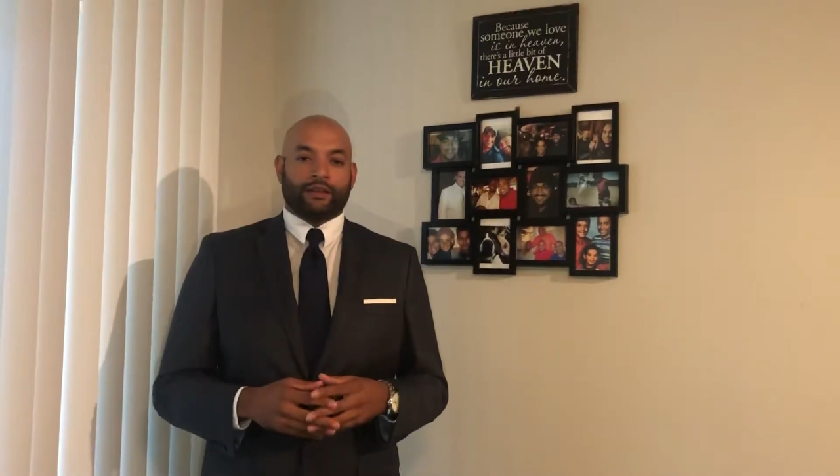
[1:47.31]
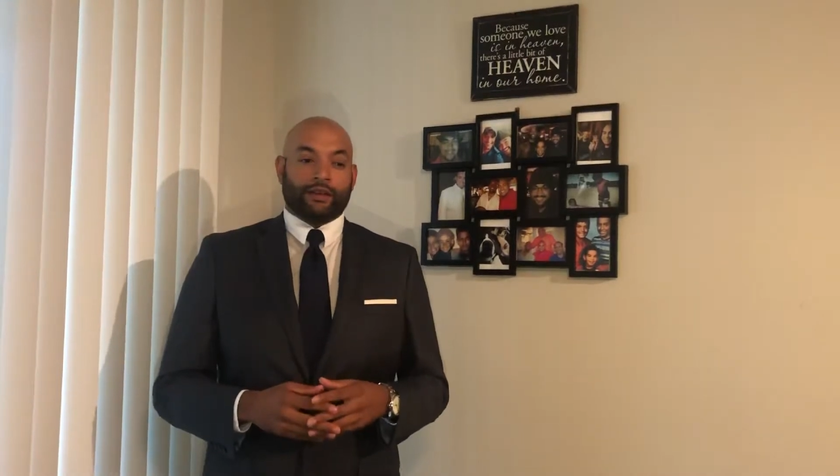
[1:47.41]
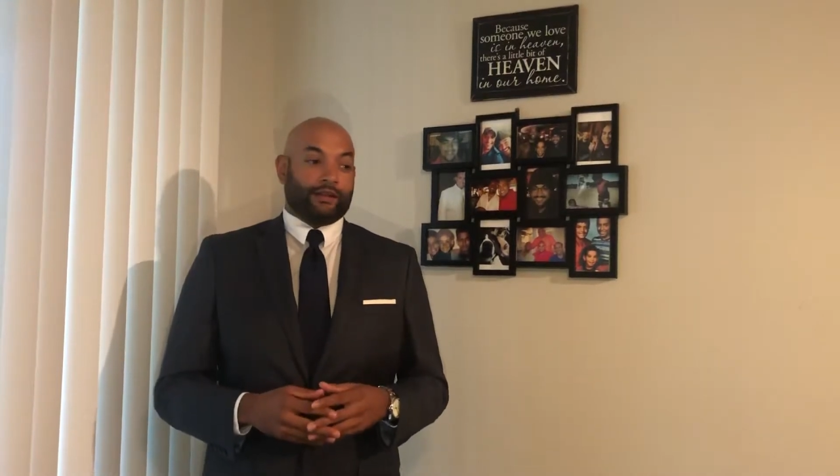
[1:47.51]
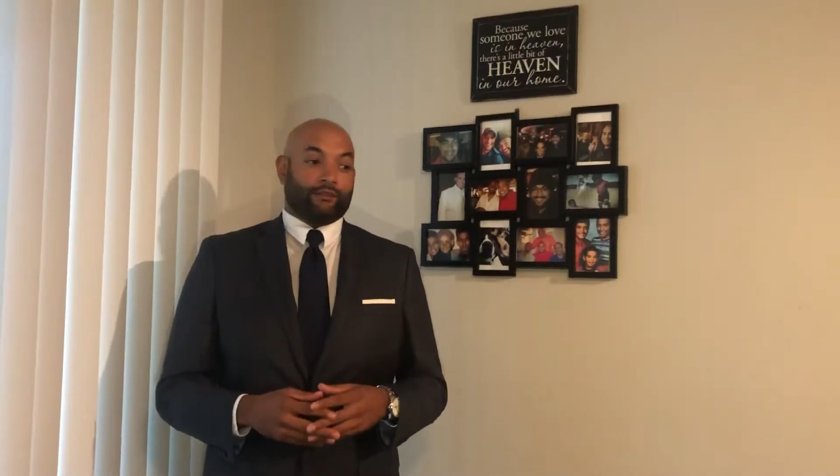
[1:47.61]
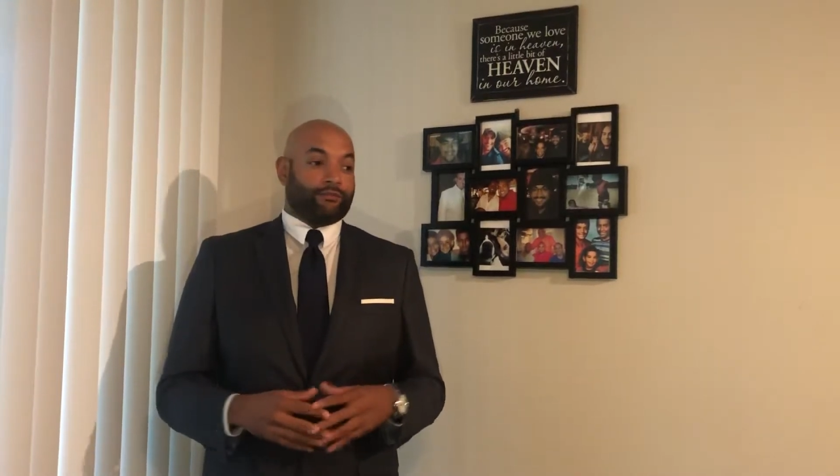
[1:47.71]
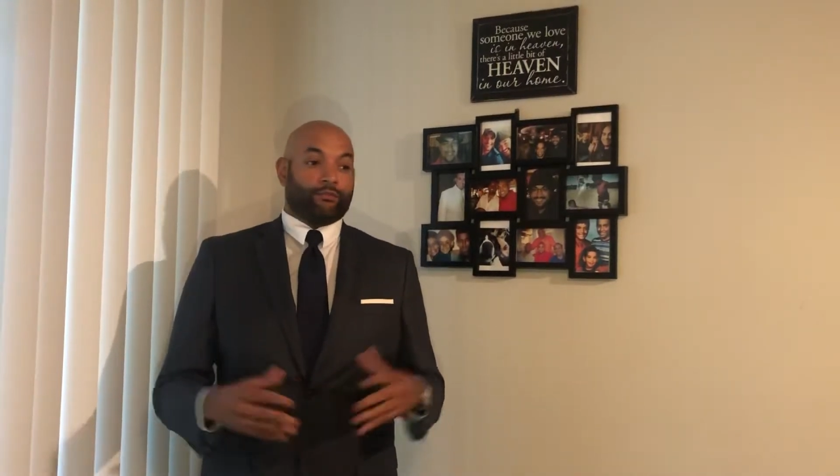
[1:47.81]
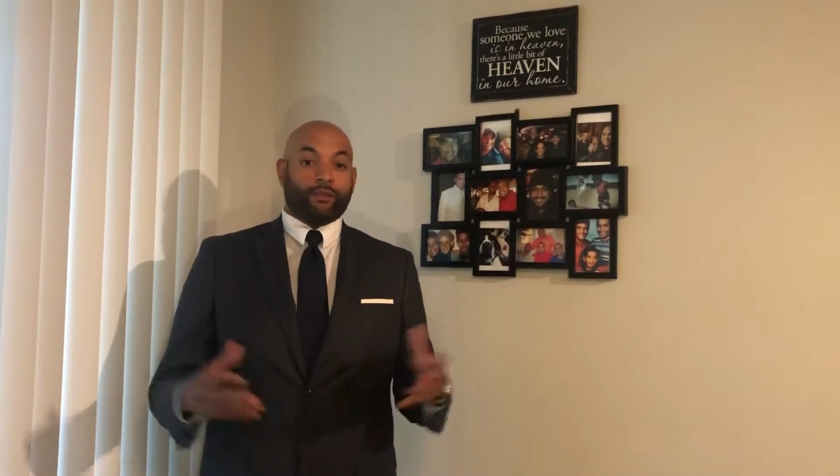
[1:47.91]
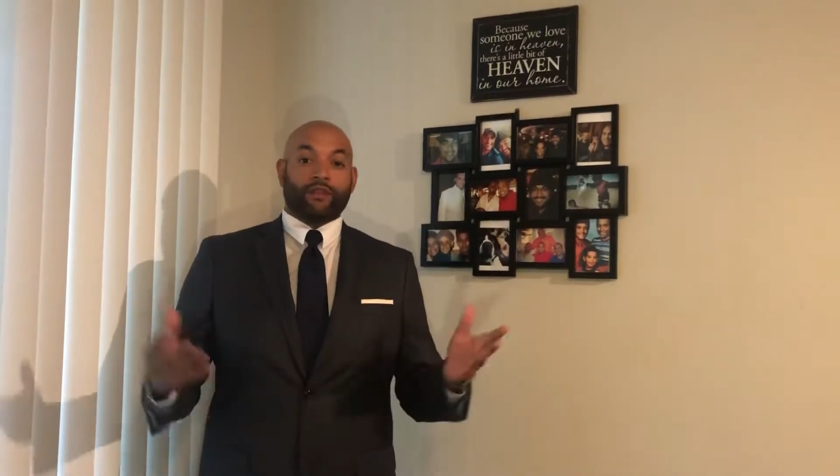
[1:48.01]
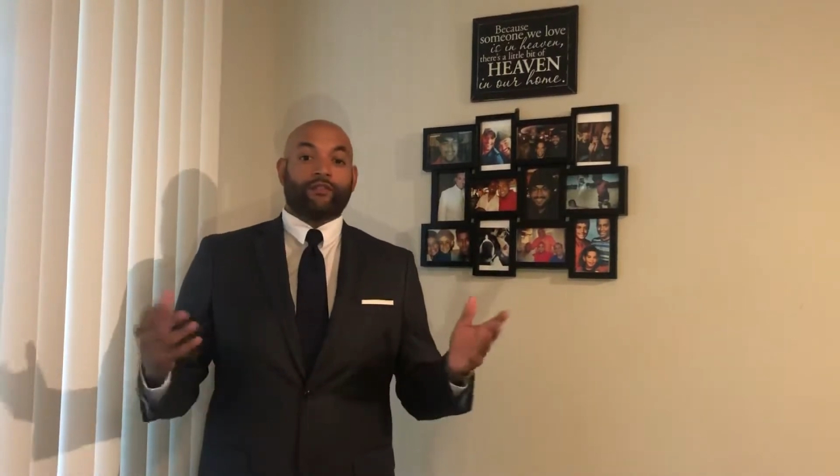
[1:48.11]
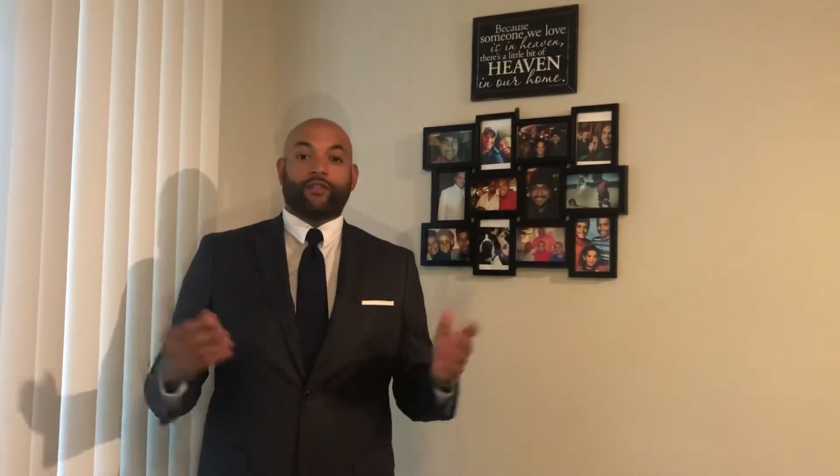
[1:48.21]
and
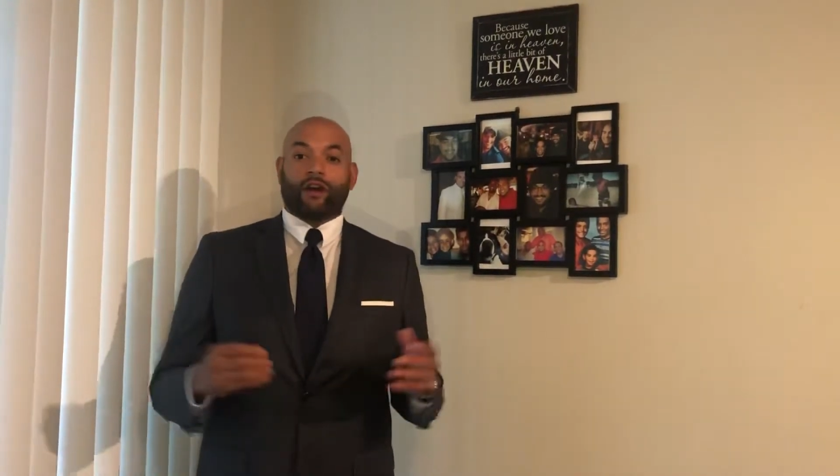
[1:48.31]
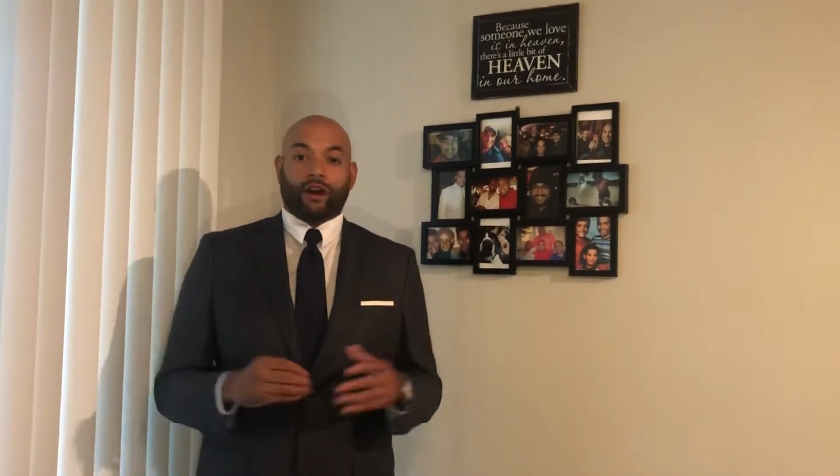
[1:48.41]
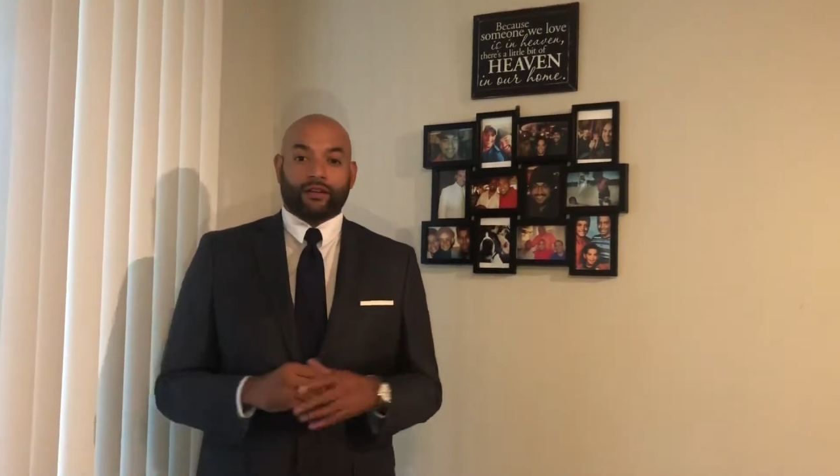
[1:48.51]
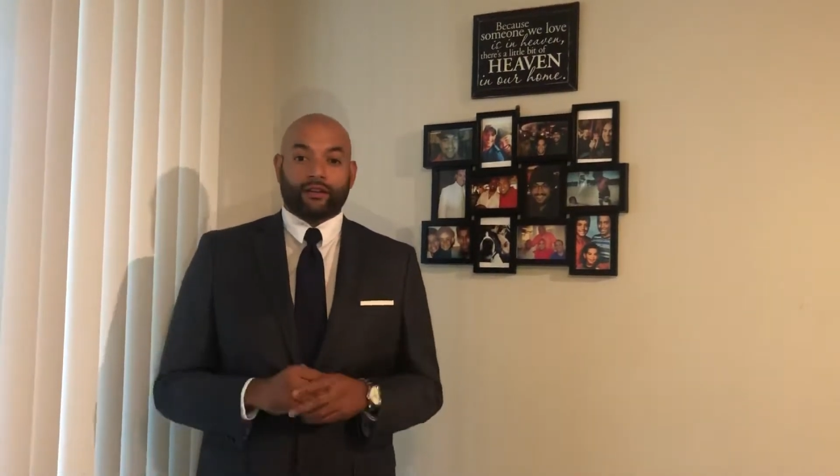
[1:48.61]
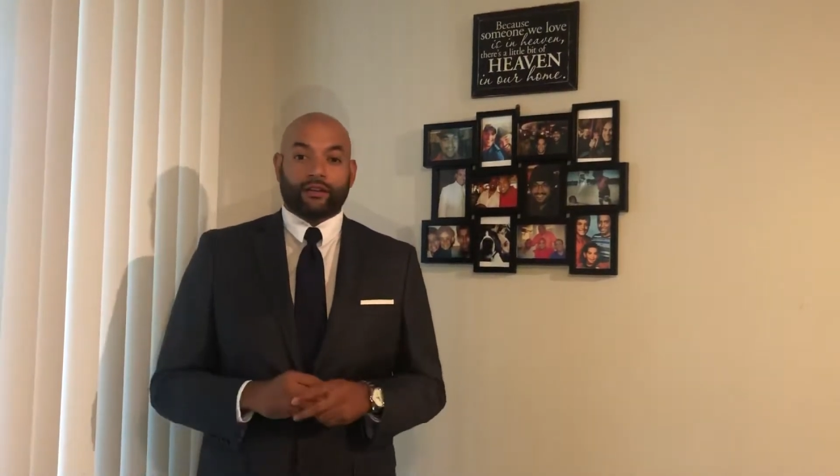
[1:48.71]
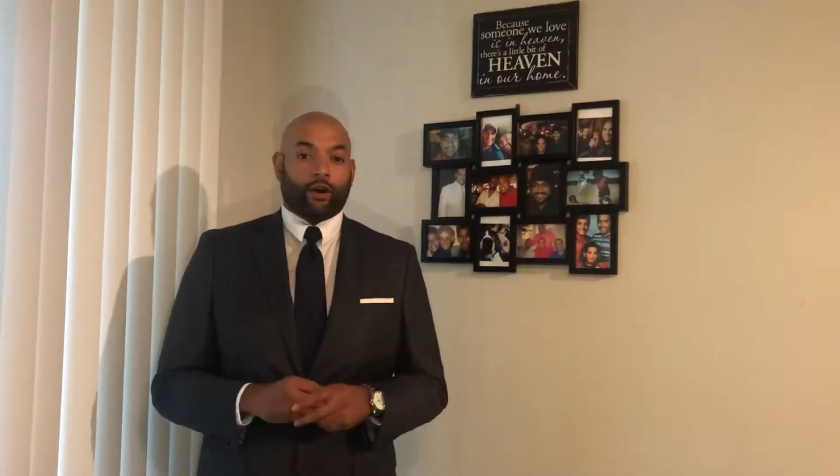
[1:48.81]
we even fought.